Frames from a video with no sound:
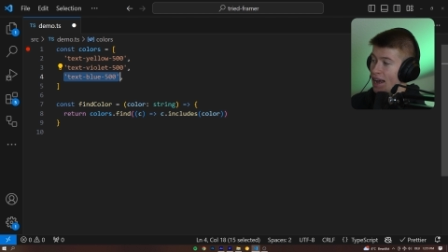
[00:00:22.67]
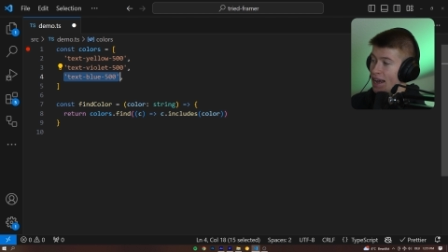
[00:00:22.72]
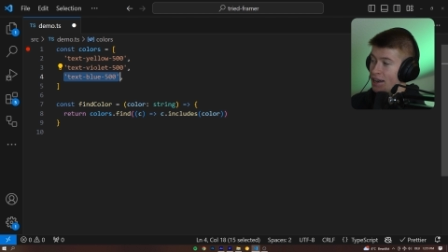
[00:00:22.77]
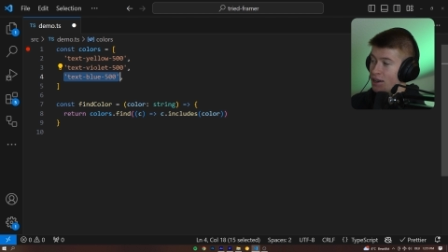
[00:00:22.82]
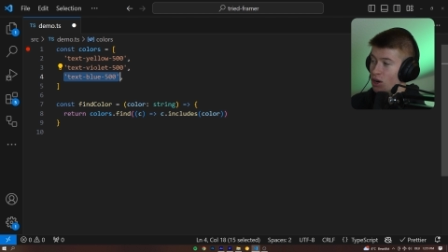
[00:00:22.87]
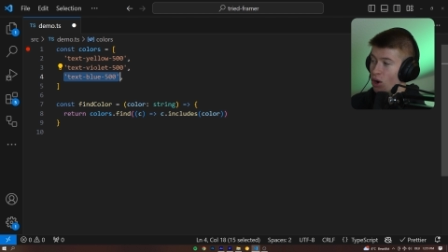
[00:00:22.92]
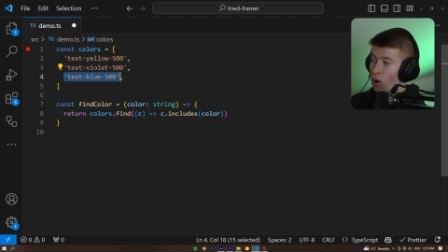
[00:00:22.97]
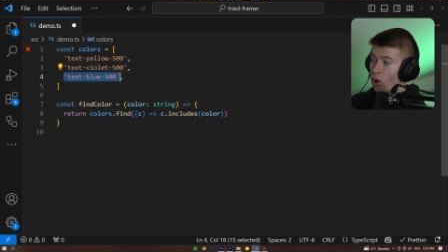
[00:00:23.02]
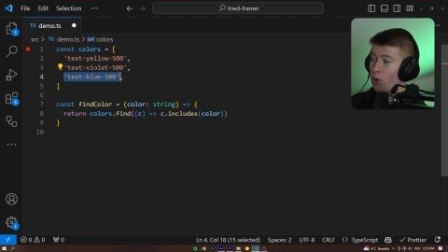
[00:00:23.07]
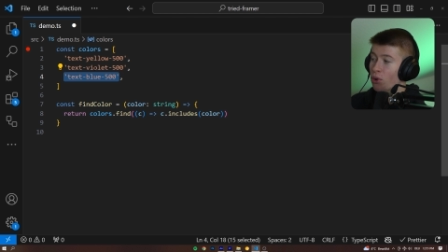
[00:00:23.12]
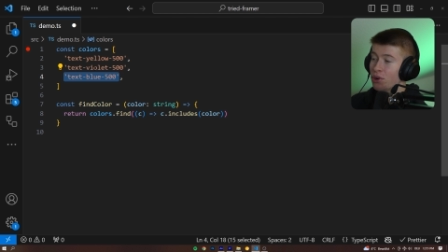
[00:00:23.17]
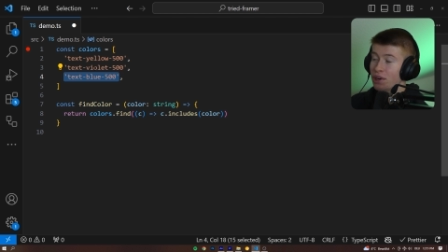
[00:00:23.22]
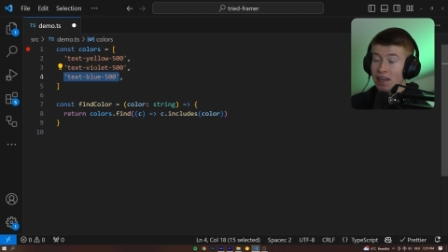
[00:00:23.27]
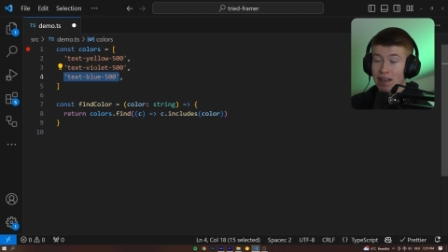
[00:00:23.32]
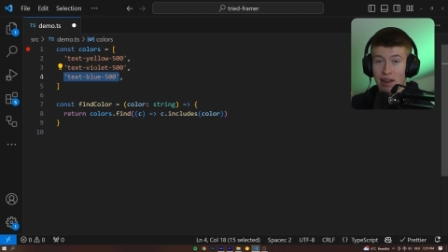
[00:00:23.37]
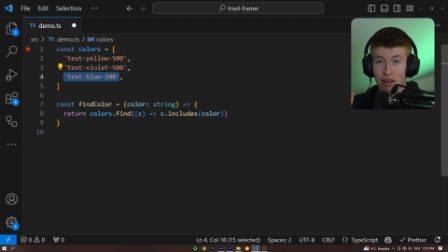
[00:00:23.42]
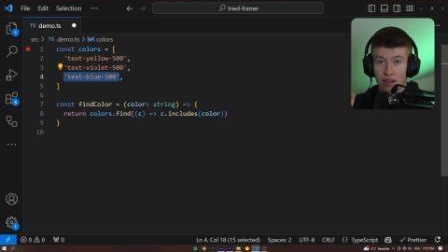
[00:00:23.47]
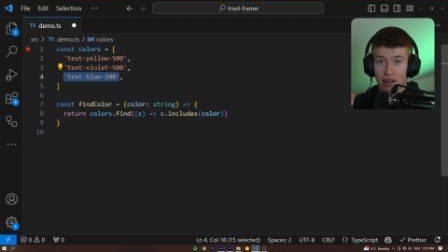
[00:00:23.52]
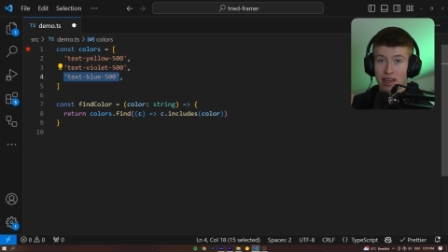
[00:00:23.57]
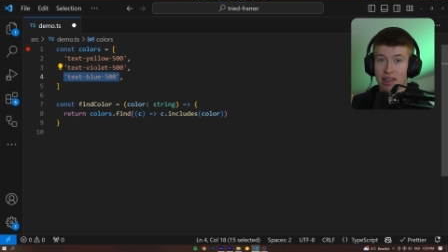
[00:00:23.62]
and
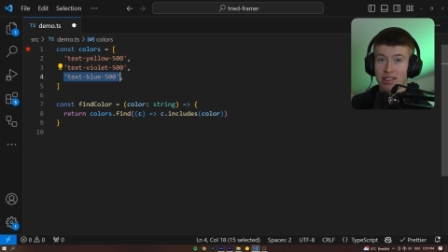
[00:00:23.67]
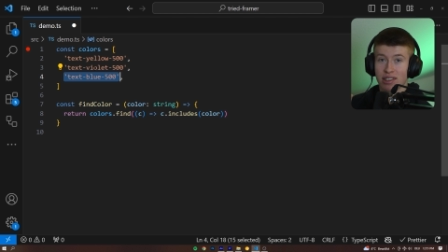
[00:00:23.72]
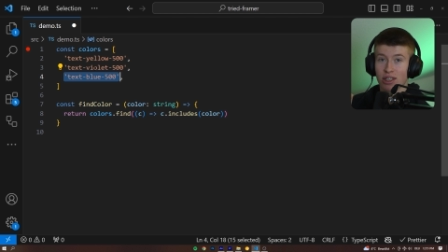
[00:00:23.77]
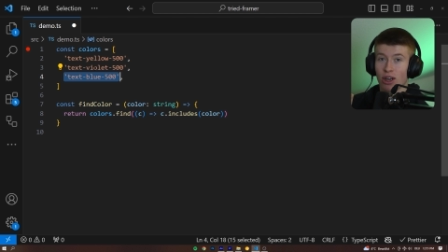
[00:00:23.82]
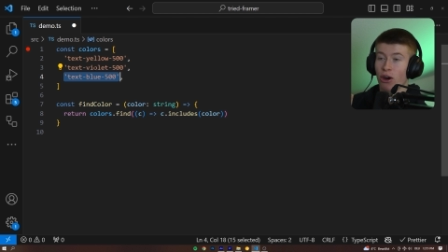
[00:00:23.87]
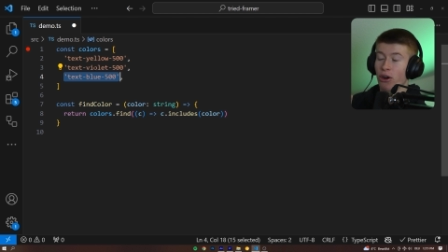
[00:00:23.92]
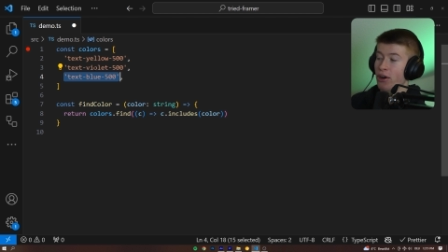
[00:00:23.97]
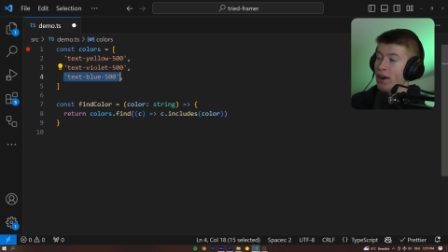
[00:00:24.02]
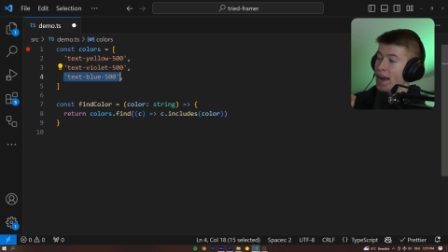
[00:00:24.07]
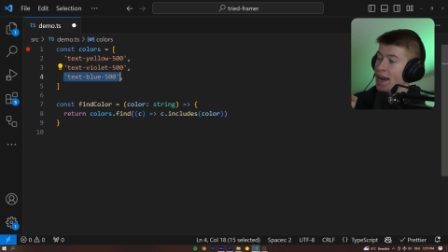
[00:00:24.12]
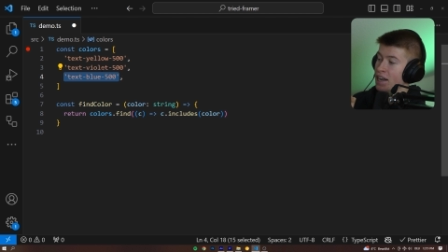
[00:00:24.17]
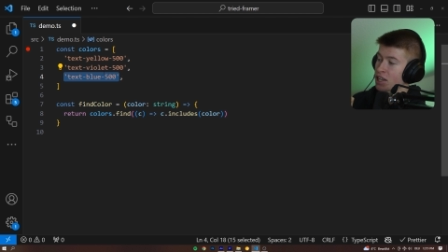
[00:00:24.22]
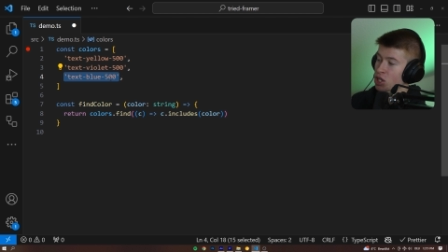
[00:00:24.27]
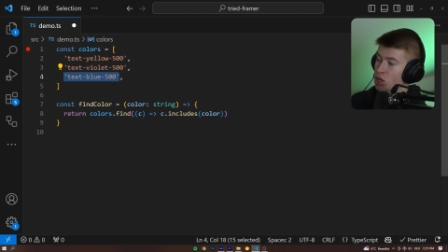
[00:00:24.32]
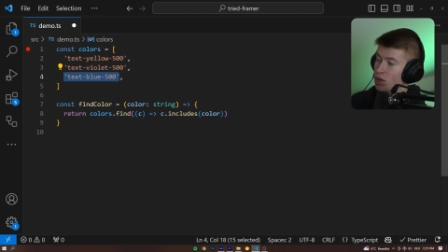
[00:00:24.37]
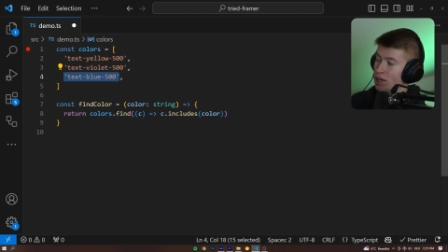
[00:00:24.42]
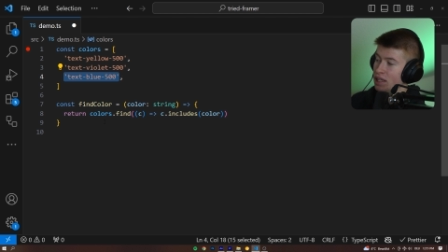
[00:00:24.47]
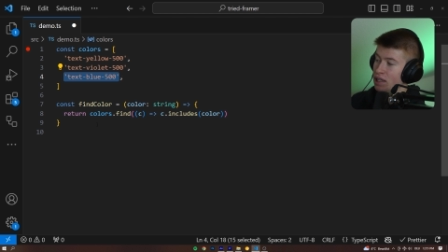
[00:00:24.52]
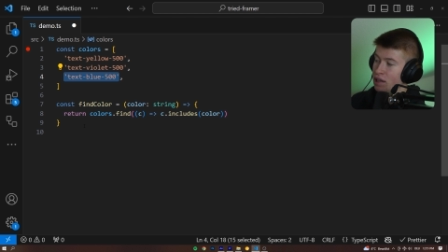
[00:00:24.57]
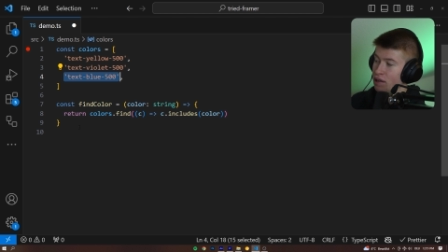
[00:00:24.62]
only these are
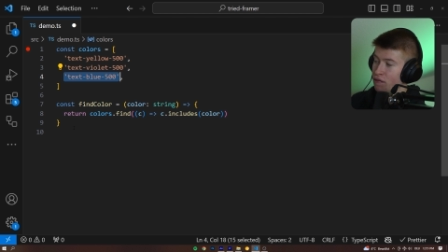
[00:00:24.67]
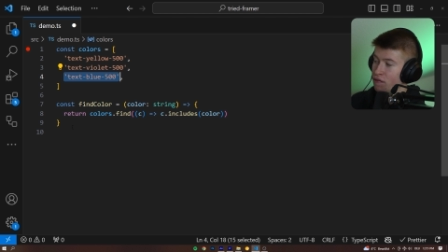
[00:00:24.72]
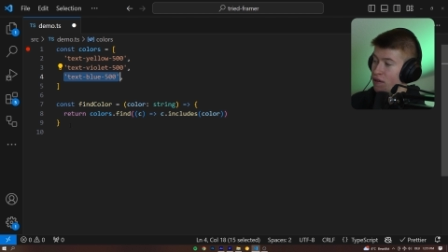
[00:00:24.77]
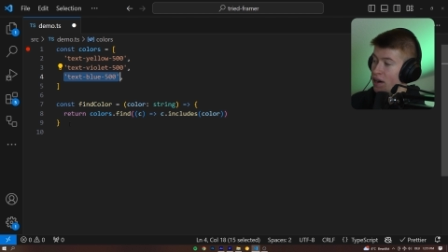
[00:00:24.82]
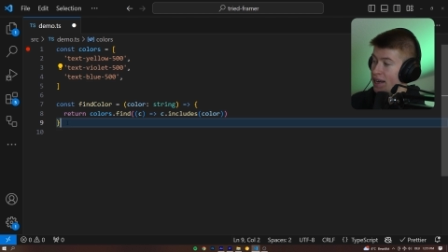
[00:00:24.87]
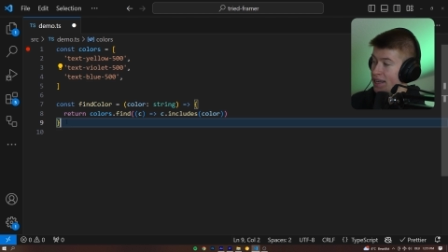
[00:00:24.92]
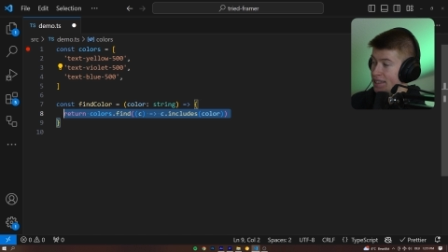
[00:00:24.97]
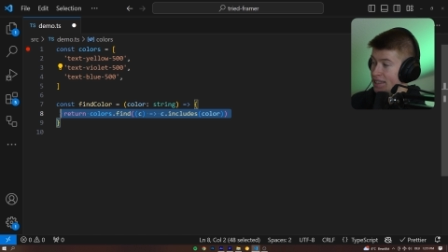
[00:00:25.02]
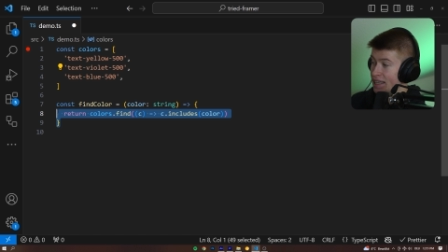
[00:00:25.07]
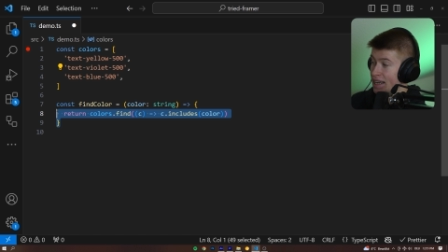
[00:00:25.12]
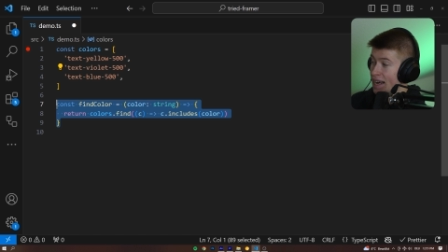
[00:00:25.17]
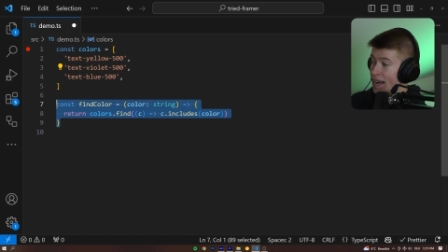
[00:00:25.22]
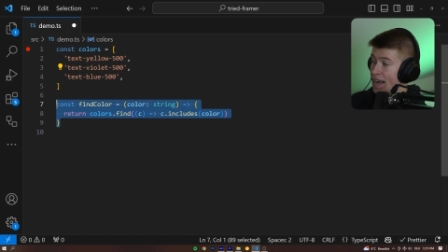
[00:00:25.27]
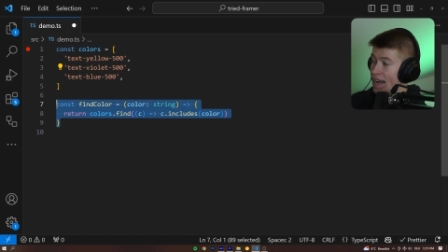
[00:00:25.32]
actually defined.